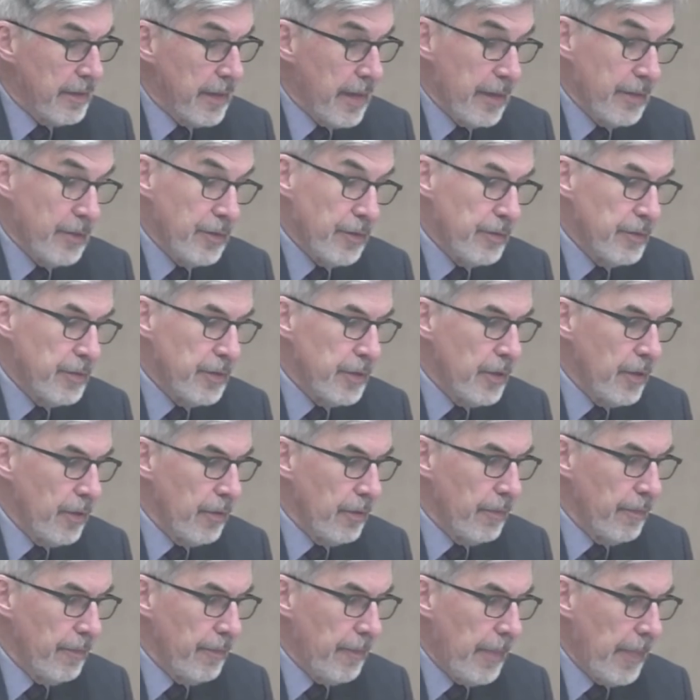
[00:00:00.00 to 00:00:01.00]
The answer is
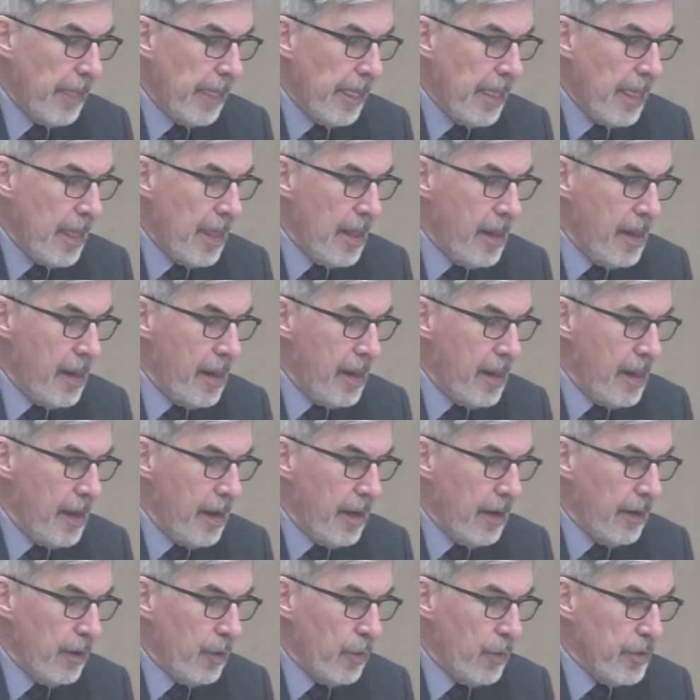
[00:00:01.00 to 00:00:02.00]
no.
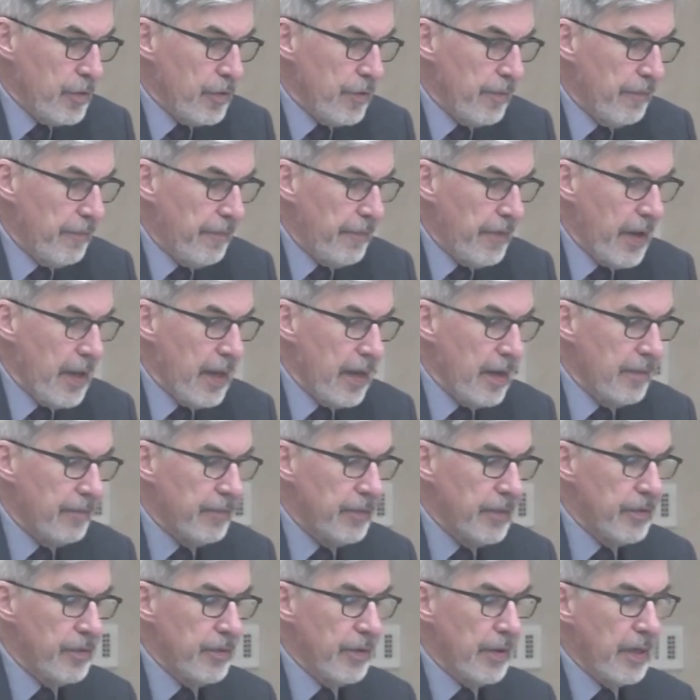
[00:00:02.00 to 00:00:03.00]
Question 5,
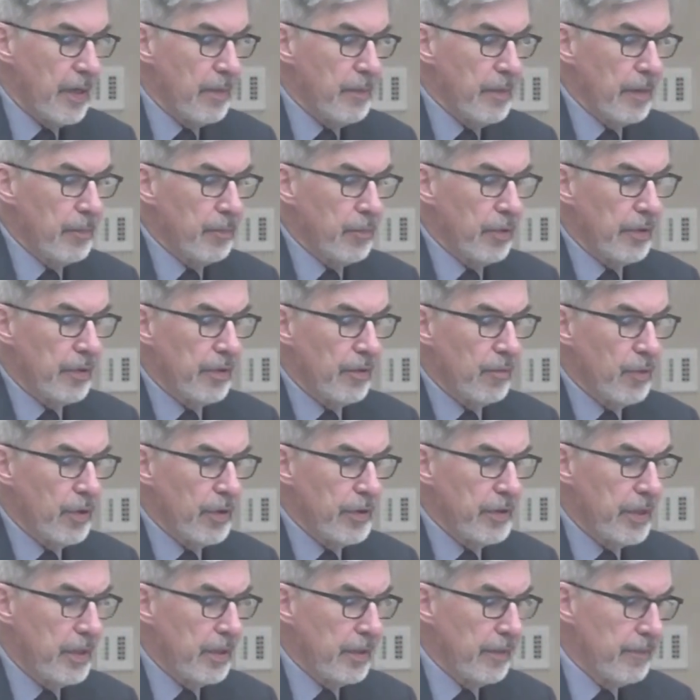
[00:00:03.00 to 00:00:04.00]
did you come up with the
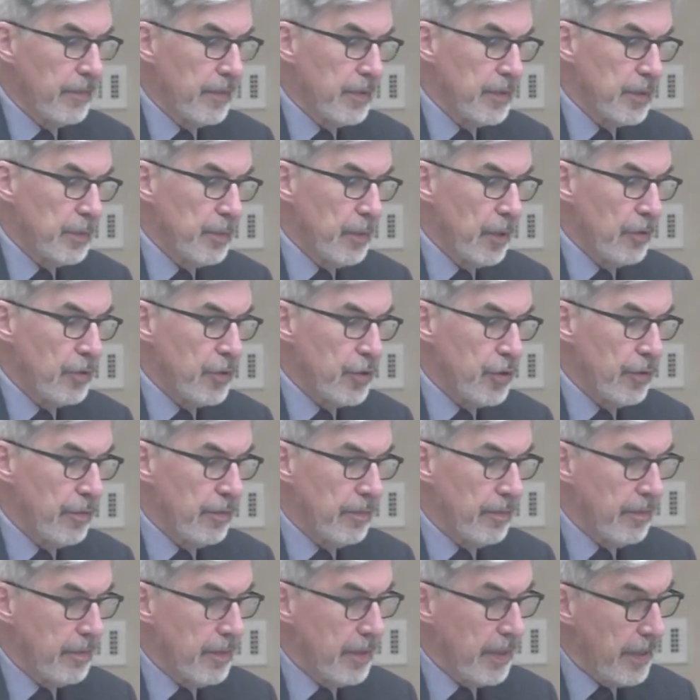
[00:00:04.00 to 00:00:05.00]
wording of this motion?
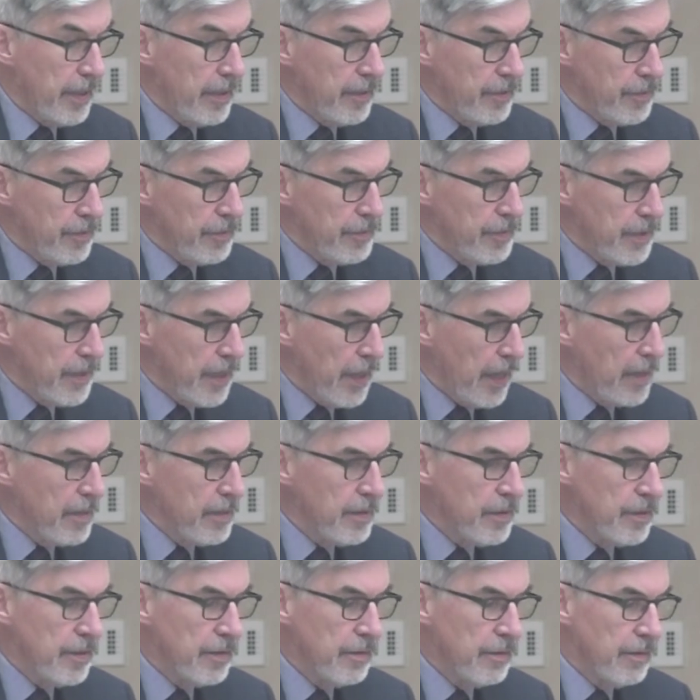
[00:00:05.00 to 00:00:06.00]
The answer is
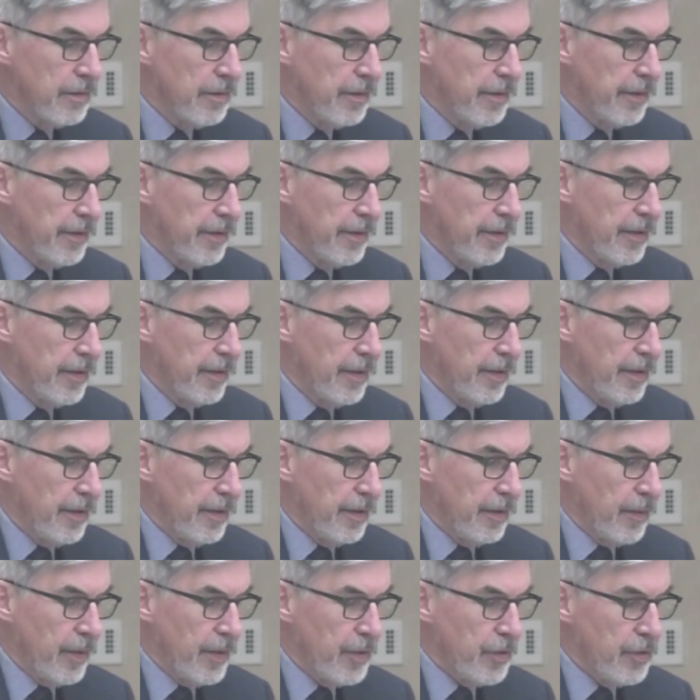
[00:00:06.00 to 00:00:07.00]
yes.
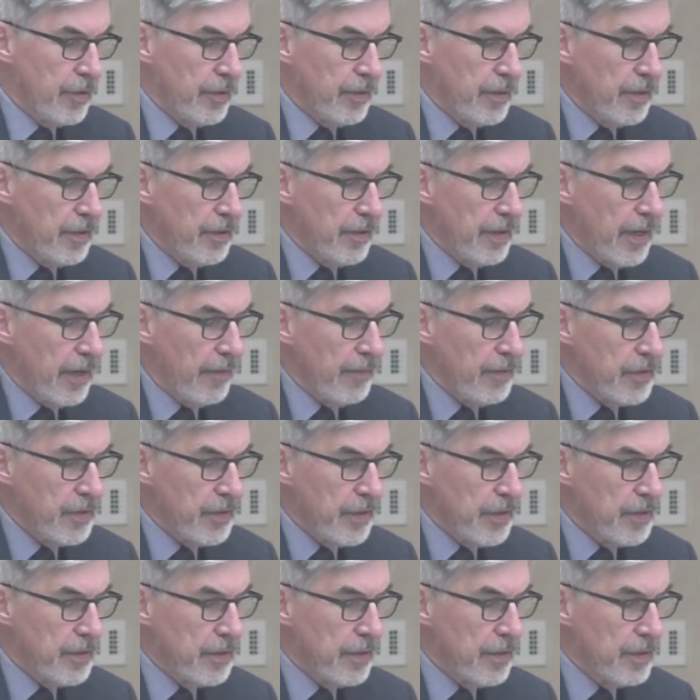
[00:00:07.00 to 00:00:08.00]
Question, did you have
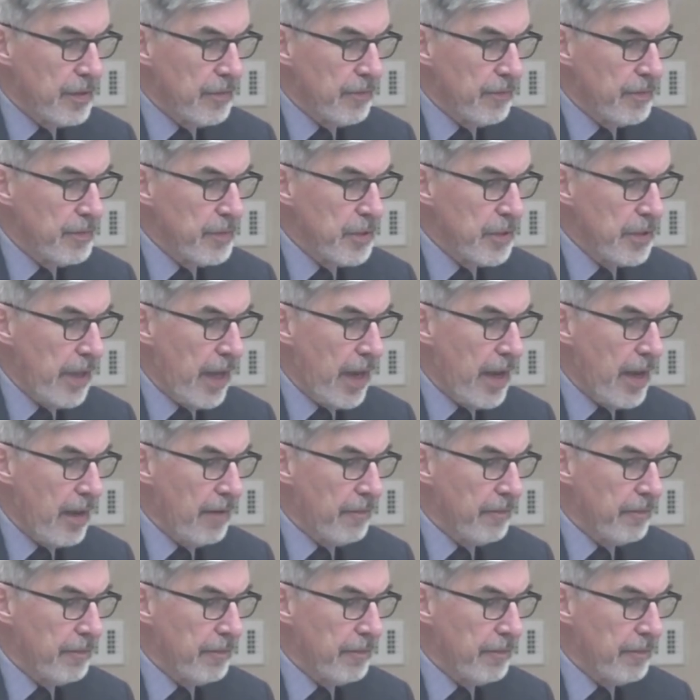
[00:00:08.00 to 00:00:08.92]
assistance from staff?